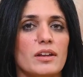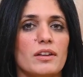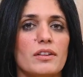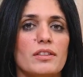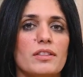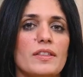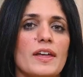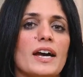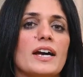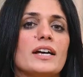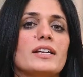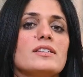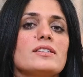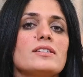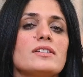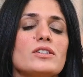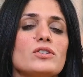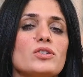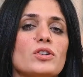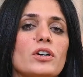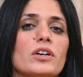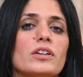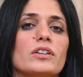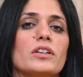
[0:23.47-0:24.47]
That's the
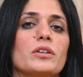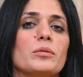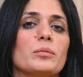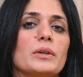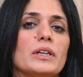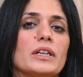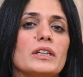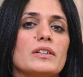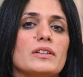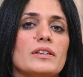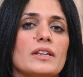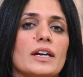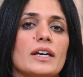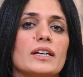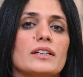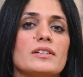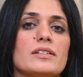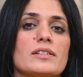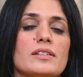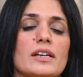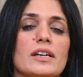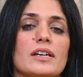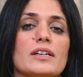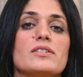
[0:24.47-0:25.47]
document that
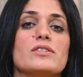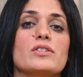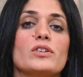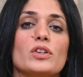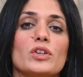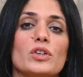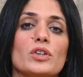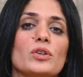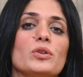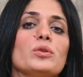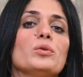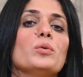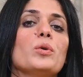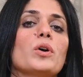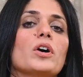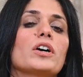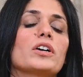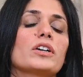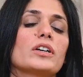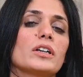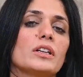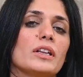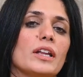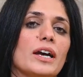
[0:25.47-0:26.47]
says you
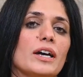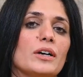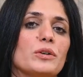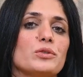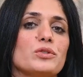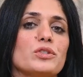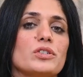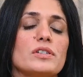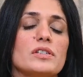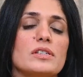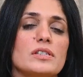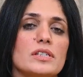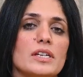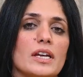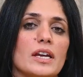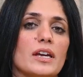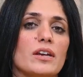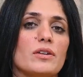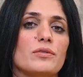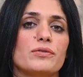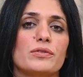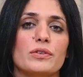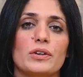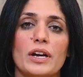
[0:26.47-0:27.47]
are allowed to
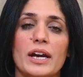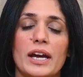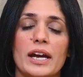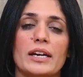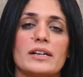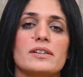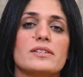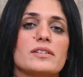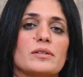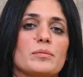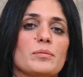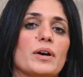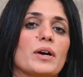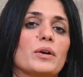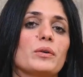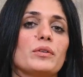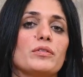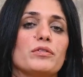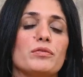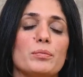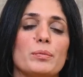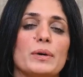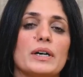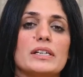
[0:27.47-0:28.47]
stay for X amount
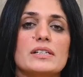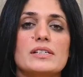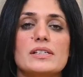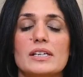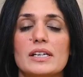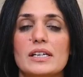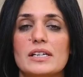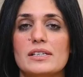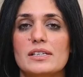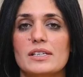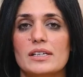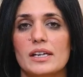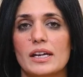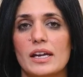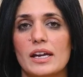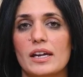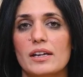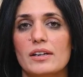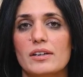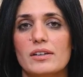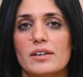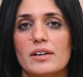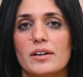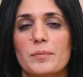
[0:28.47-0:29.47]
of months into
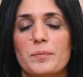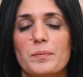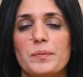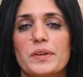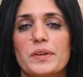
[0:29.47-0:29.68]
Canada.